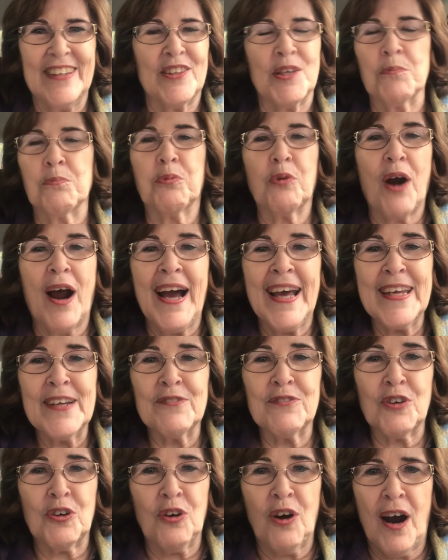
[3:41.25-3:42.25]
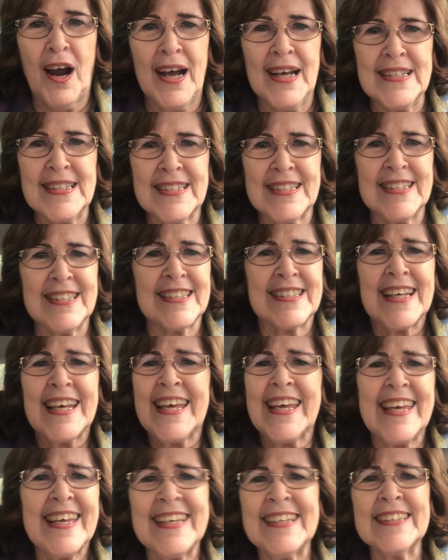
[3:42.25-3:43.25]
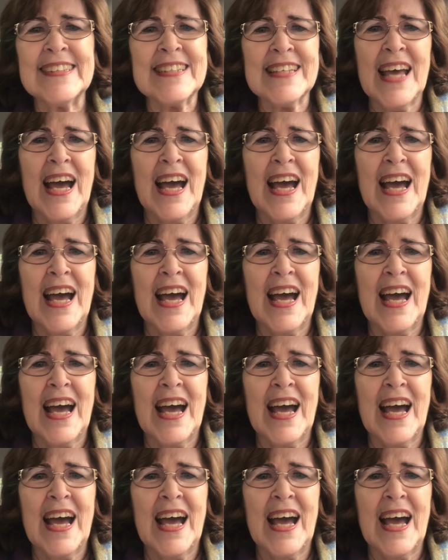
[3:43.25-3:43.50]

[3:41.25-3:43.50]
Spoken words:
The bride of Christ, this end